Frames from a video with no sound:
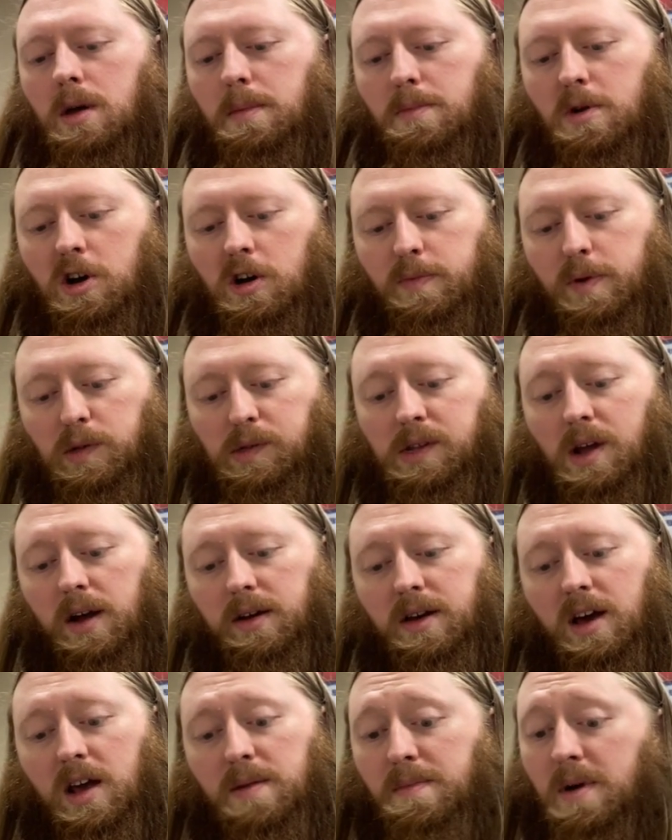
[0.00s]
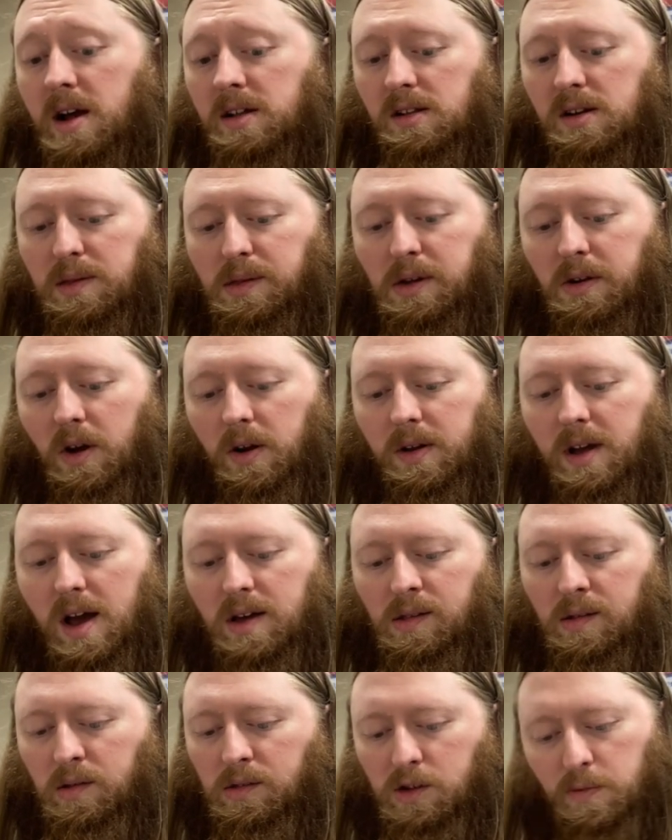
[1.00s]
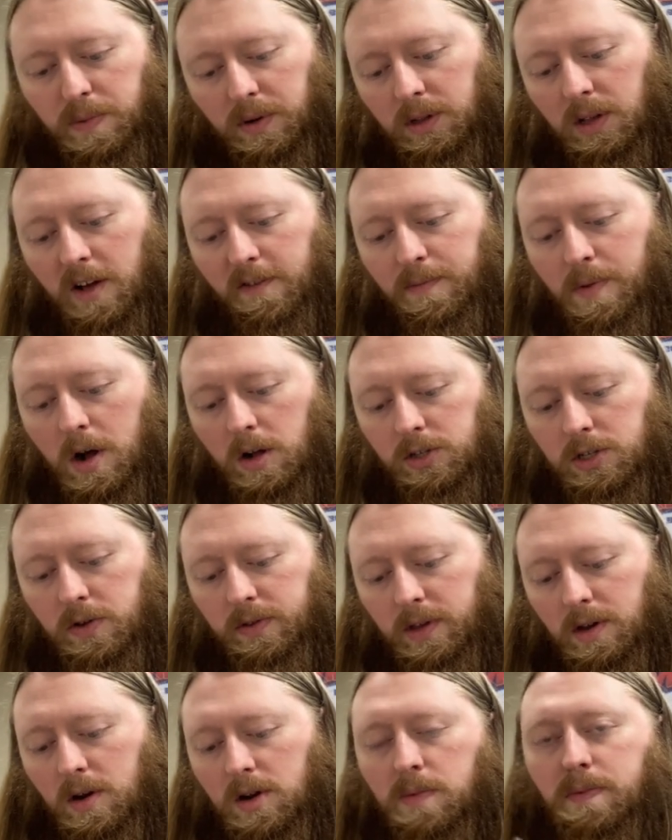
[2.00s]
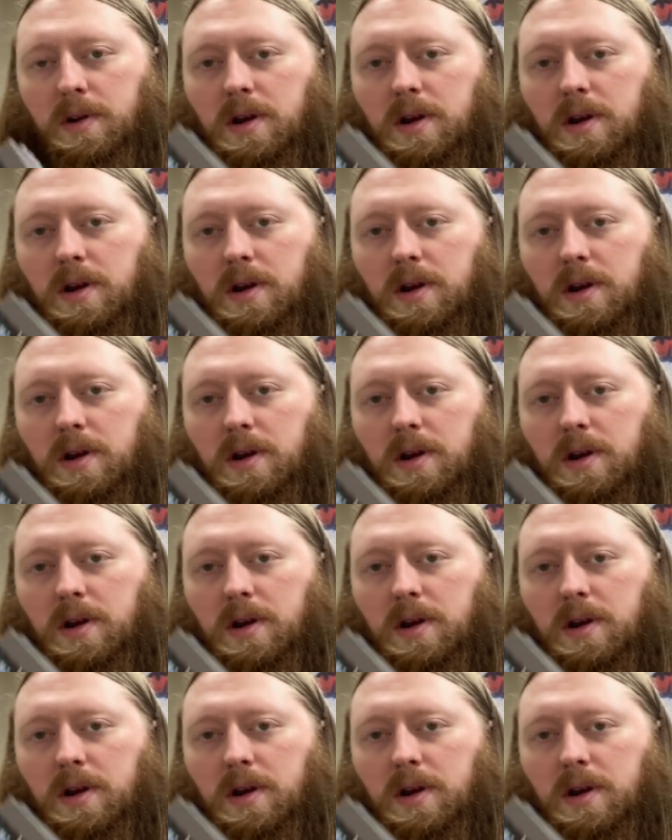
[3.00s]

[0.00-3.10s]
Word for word: Mario Bros. Duck Hunt, Milon Secret Castle, Super Glove Ball, To the Earth,